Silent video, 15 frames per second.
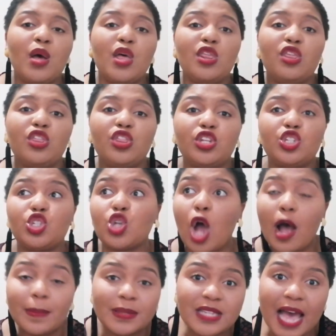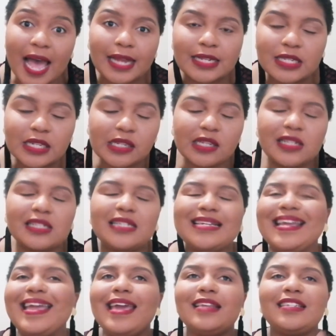the job title,
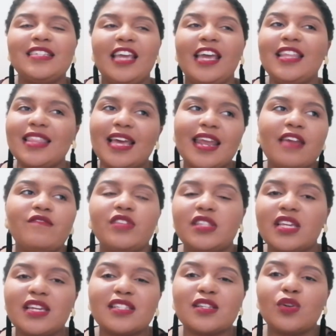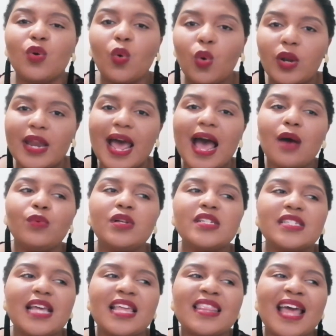check that everything is in order. I will
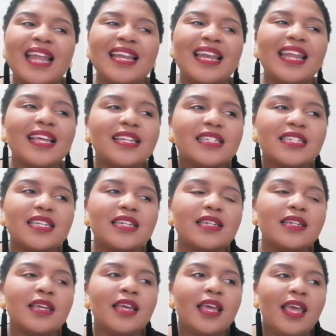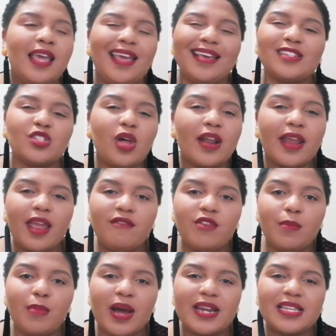say that LinkedIn is not
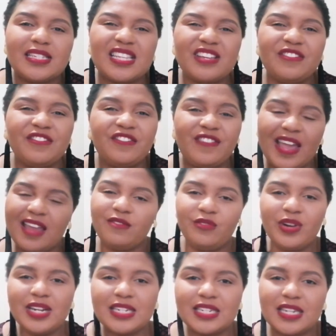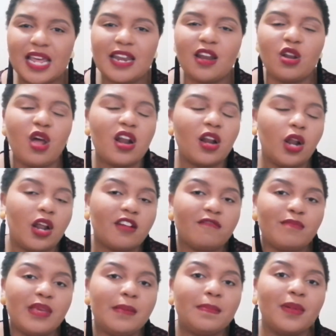everybody's favorite, and not a lot
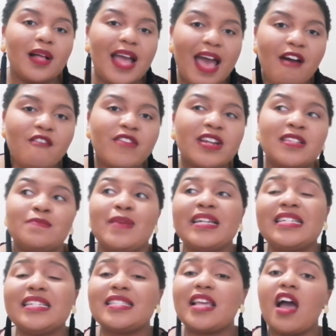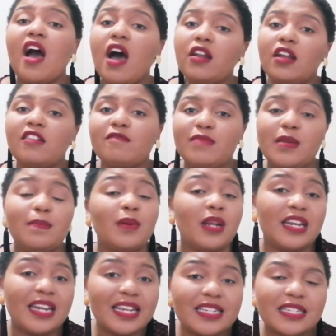of people have it. As much as there are a lot of people
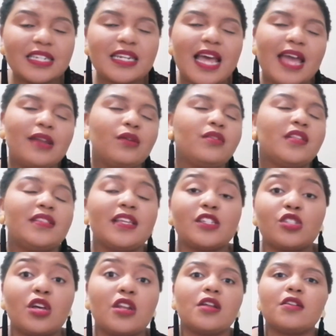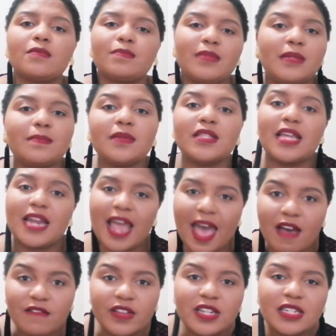on LinkedIn, I know that there's a lot of people that
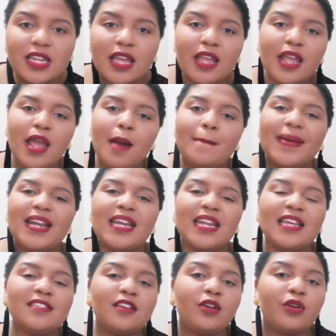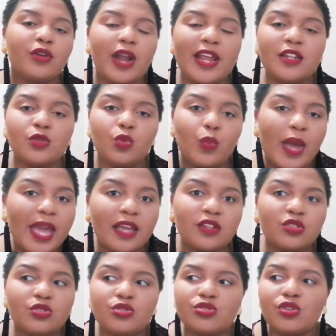have it, but it is a great way
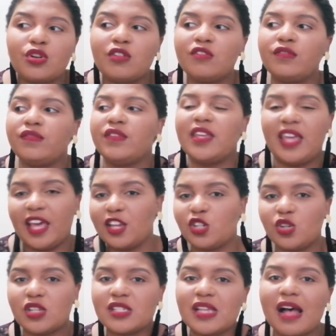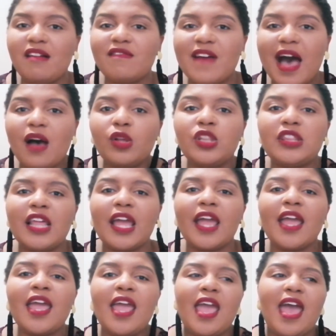to sort of get yourself out
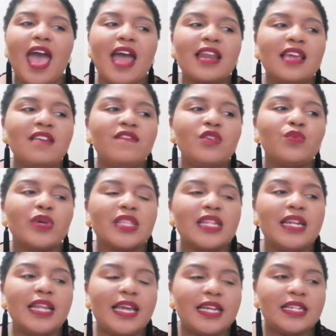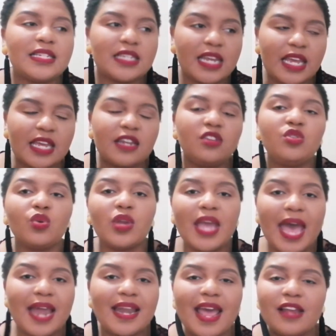there. And even with LinkedIn, you
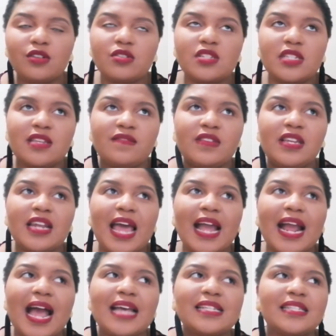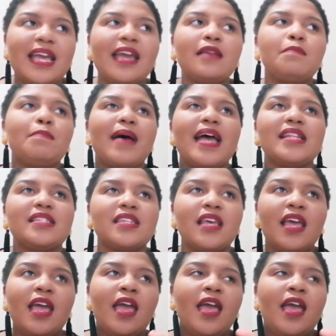can add your CV, like I said, but